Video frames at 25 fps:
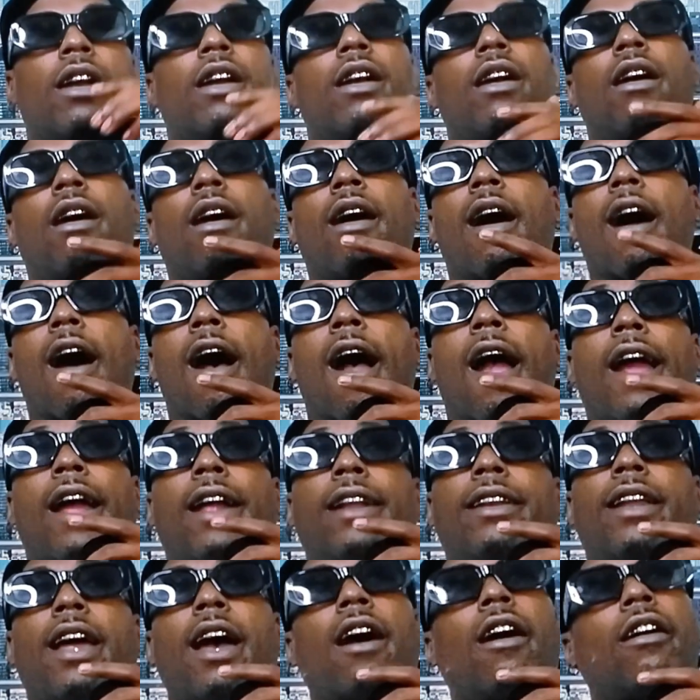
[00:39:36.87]
All right.
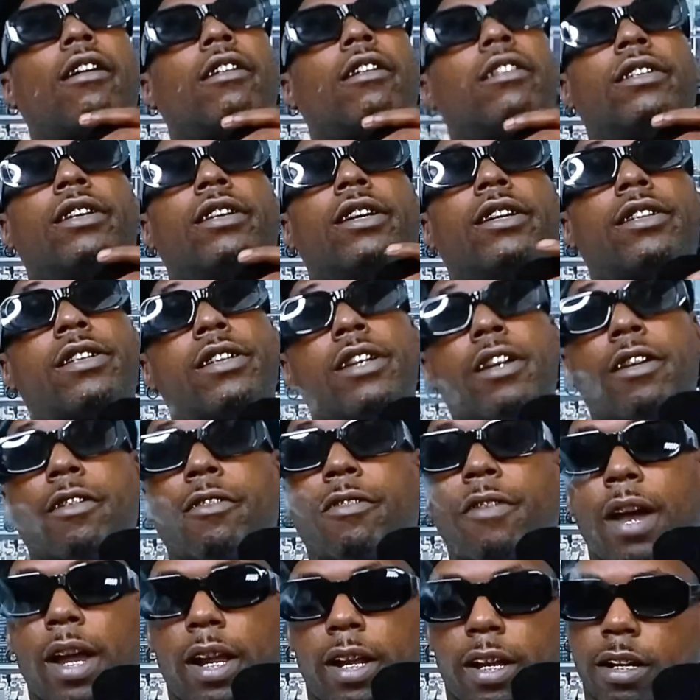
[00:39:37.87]
Now let's see if I
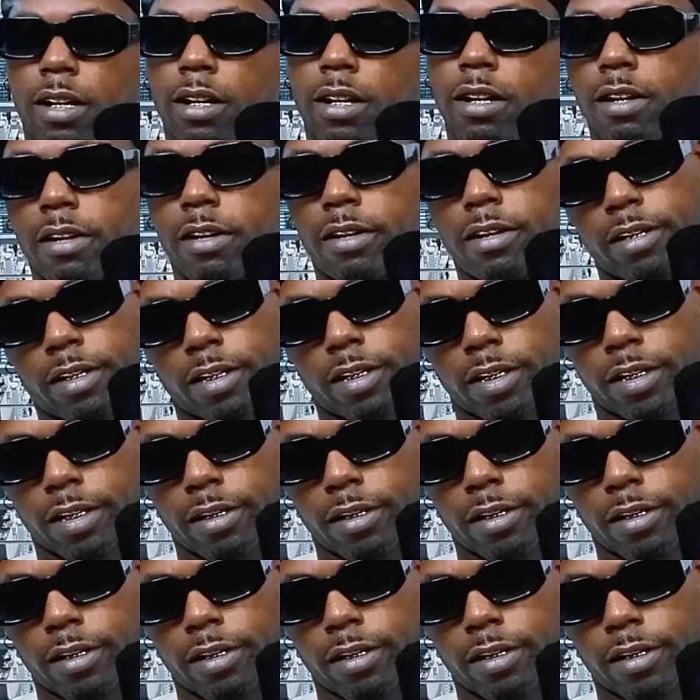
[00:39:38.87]
can see.